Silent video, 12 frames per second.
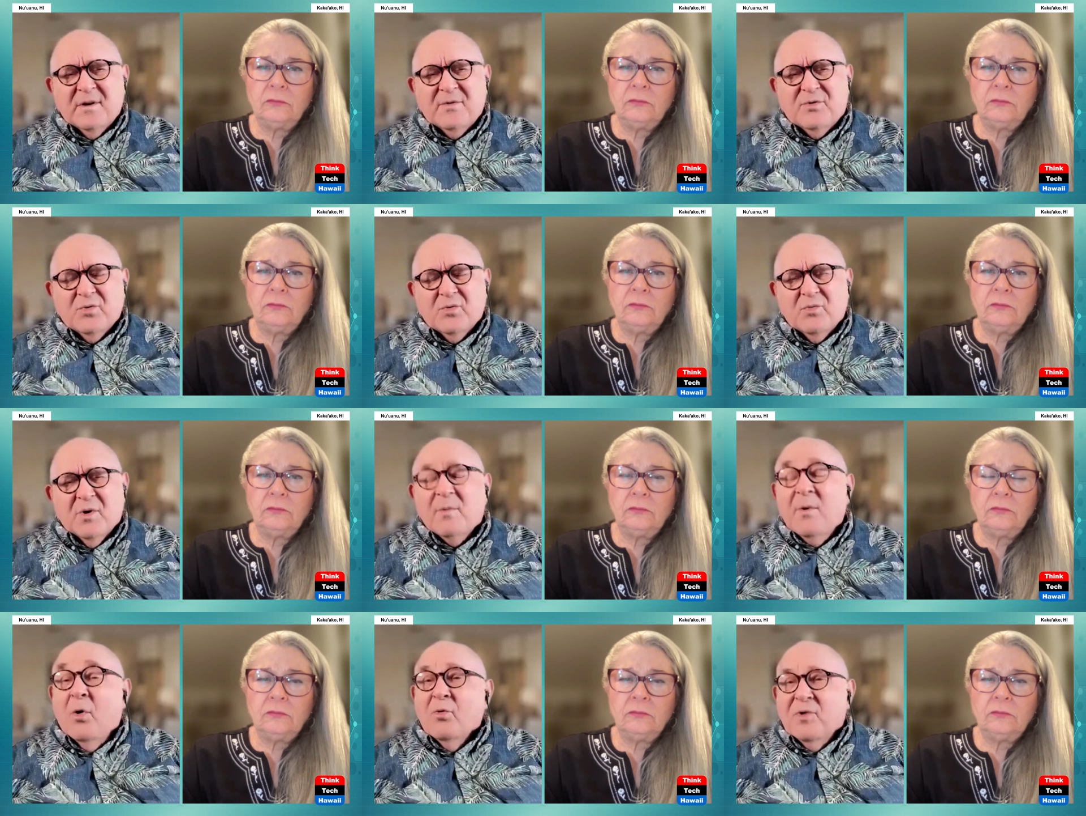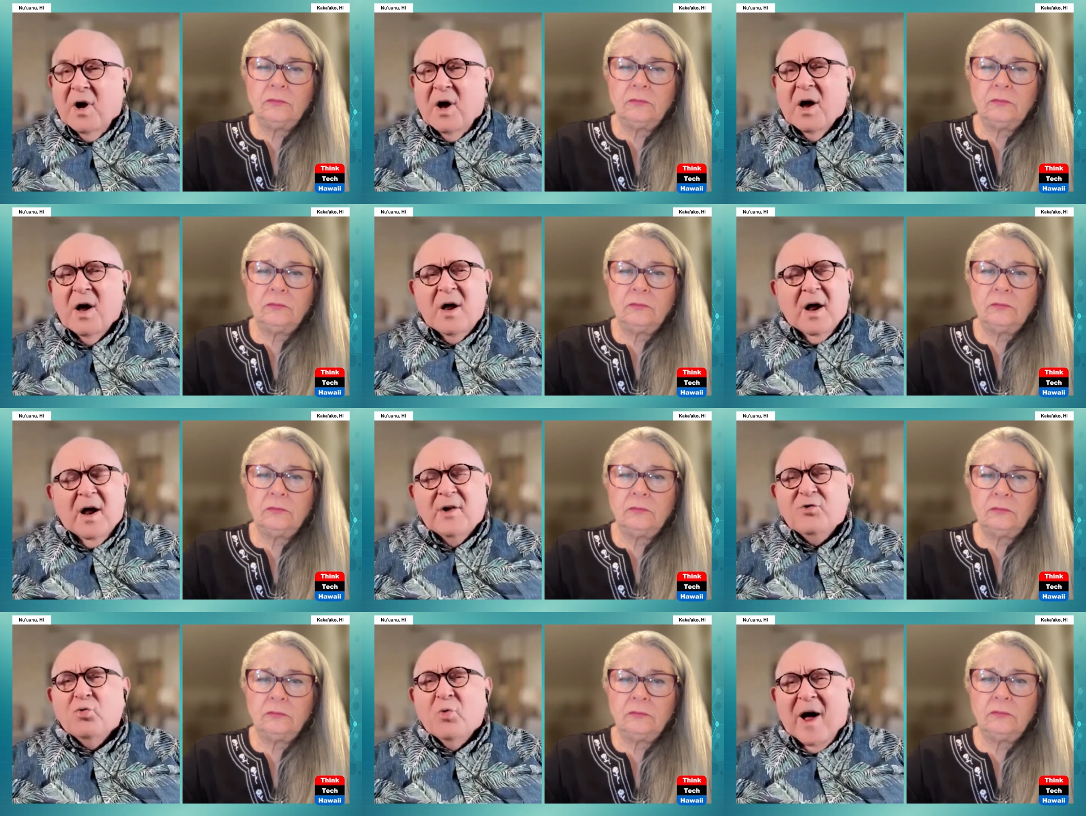Speaker 1: uh, to uh, oh yeah,
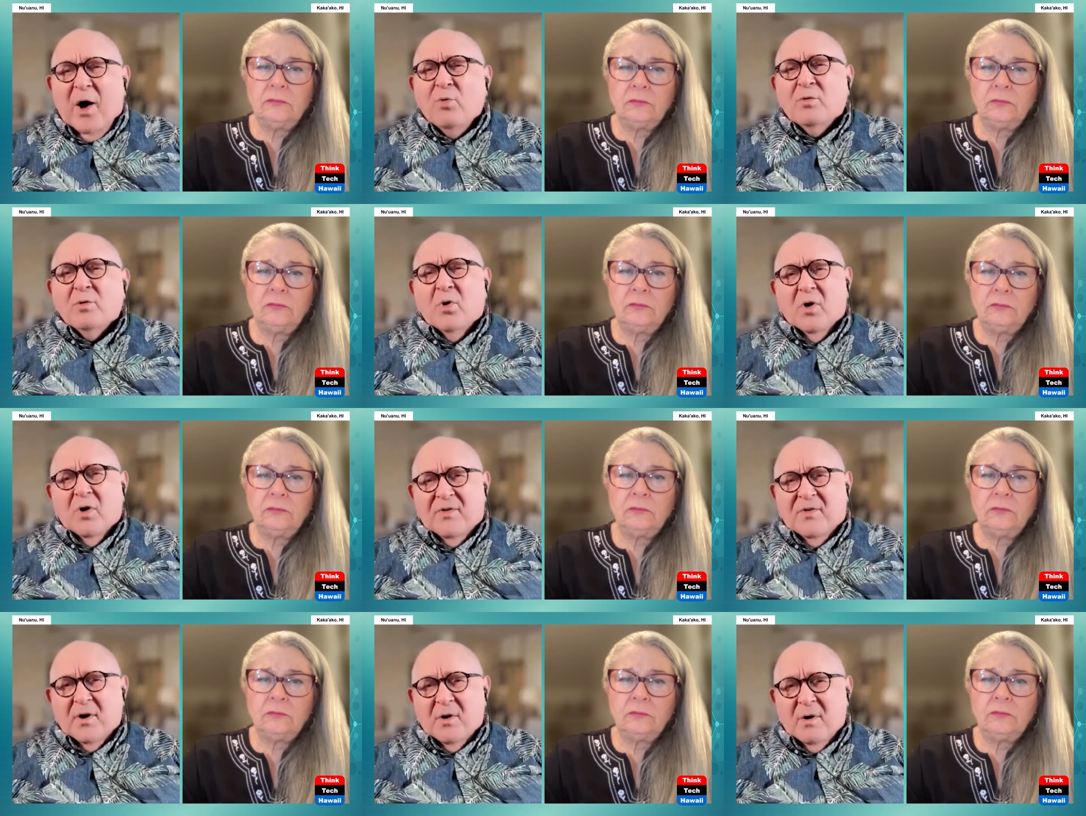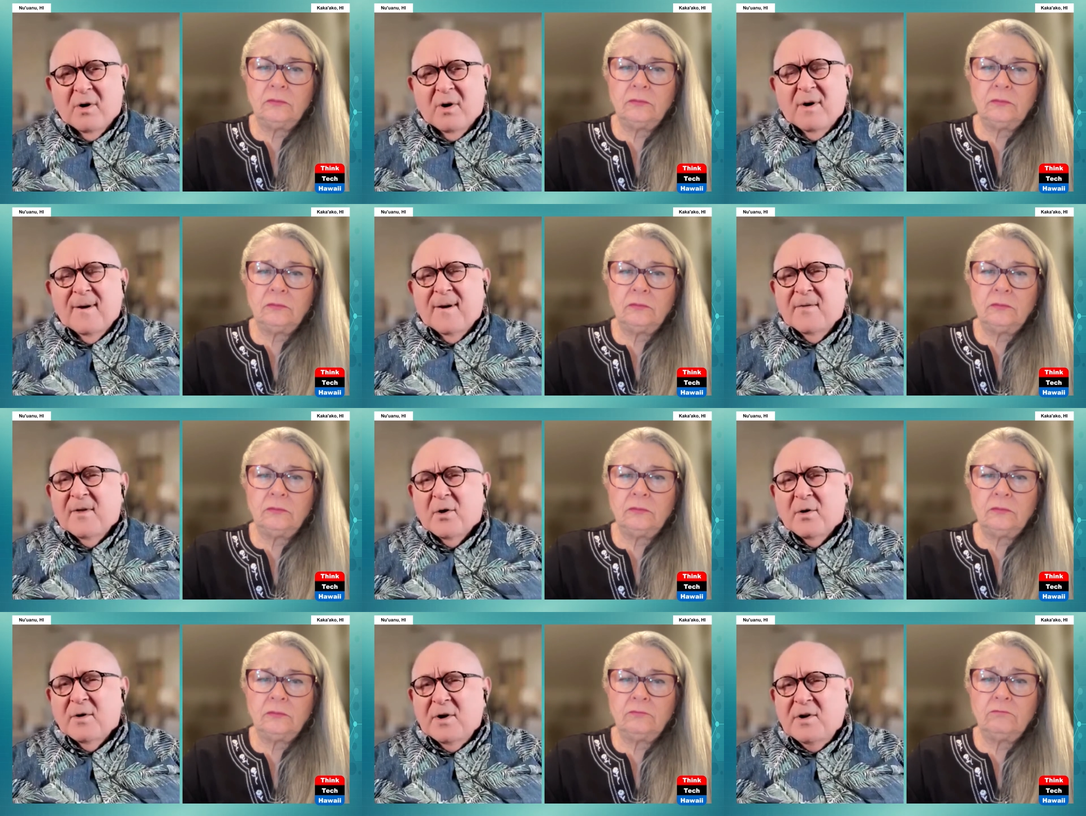and to outlaw their
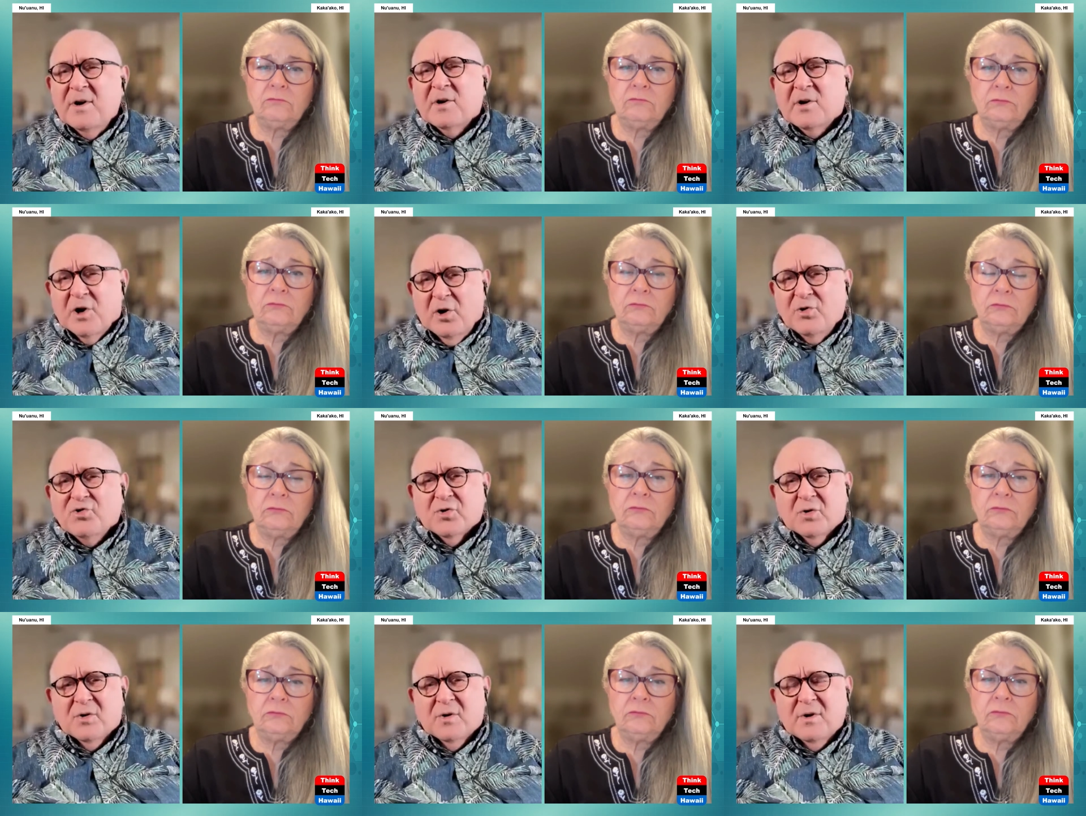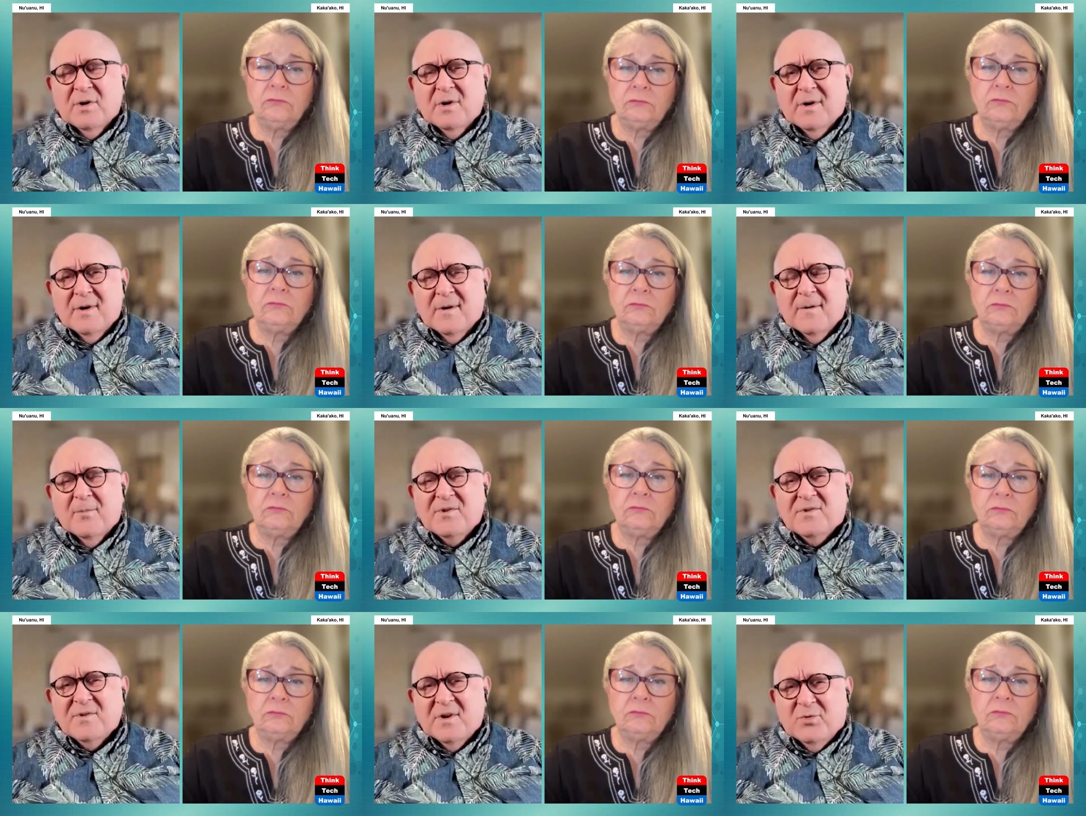their Indian culture, uh,
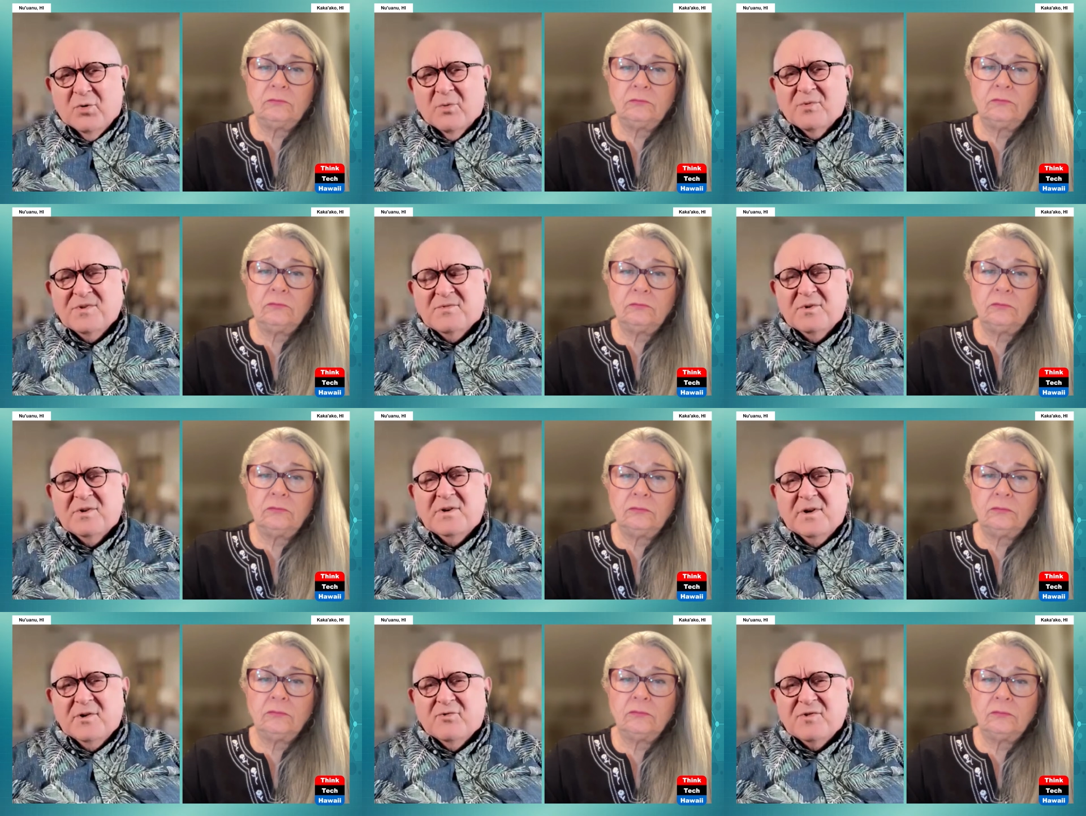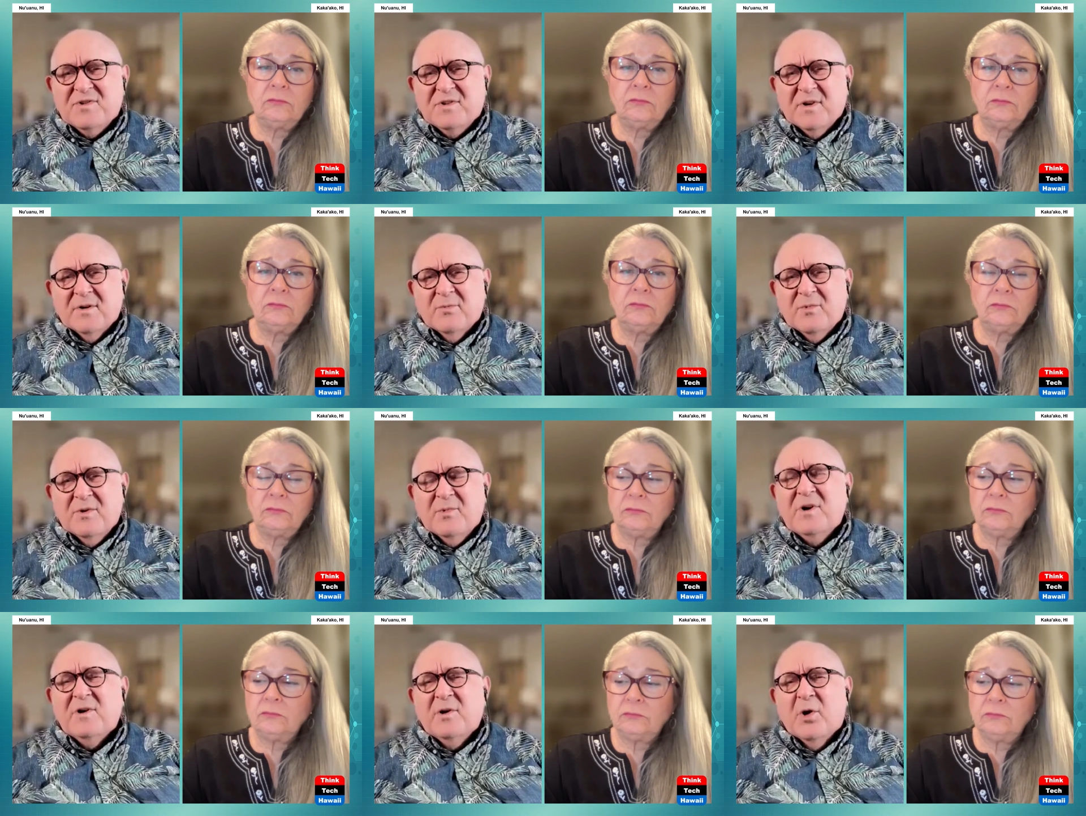which I thought was really interesting. We,
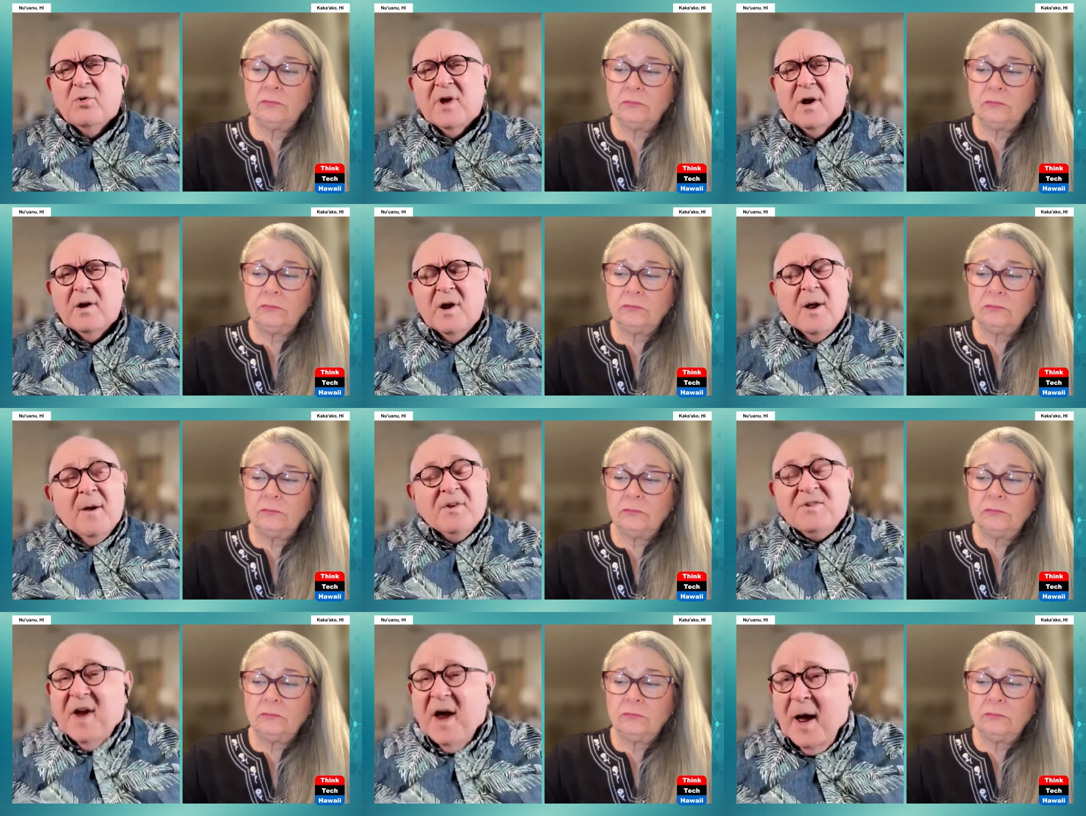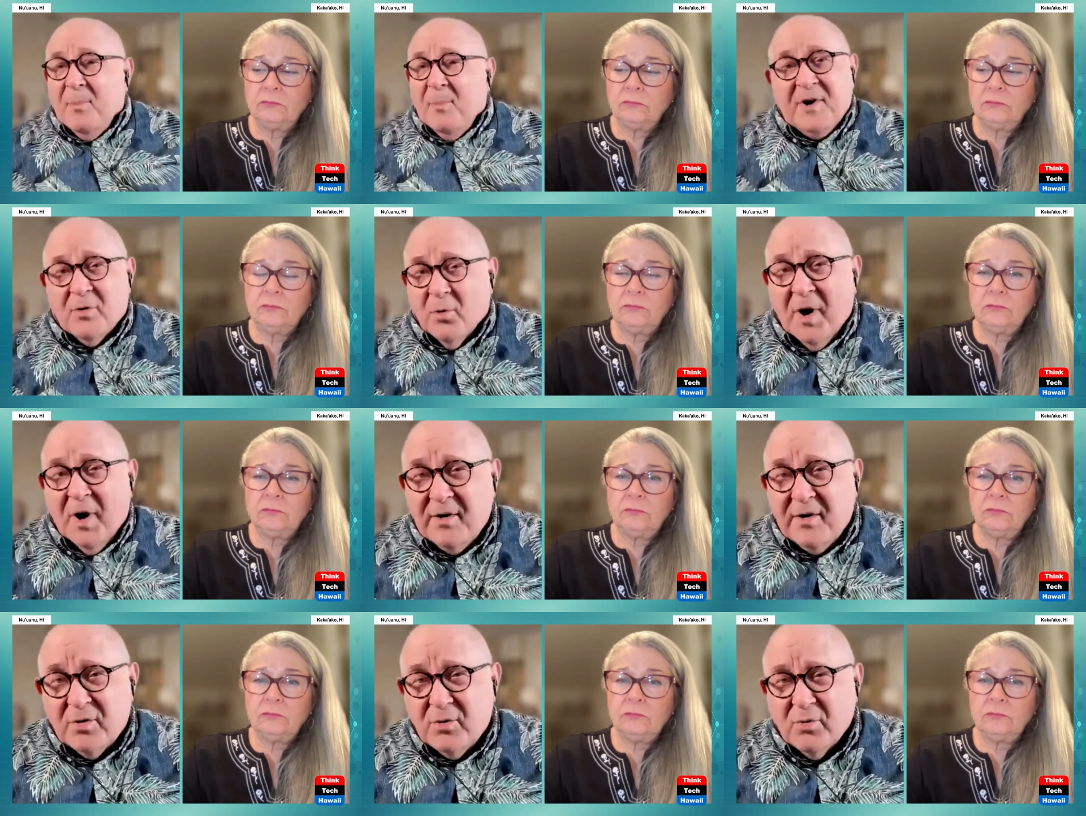we didn't know that this happened in
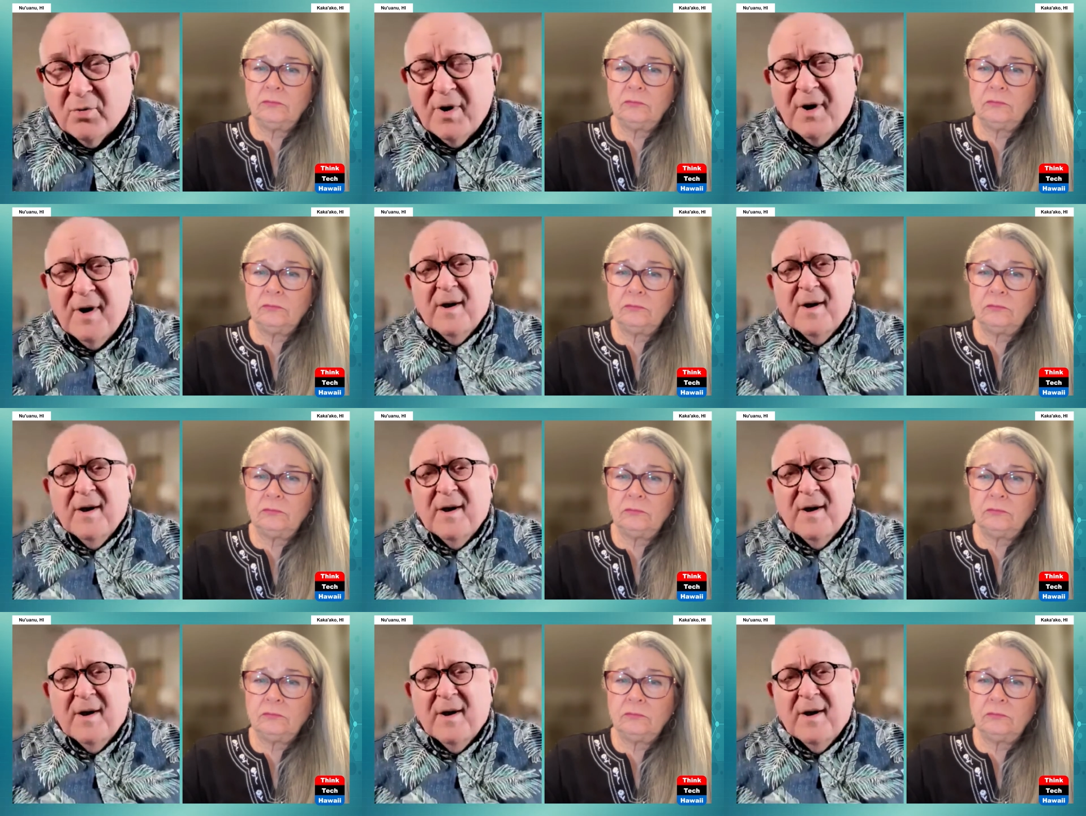Hawaii too.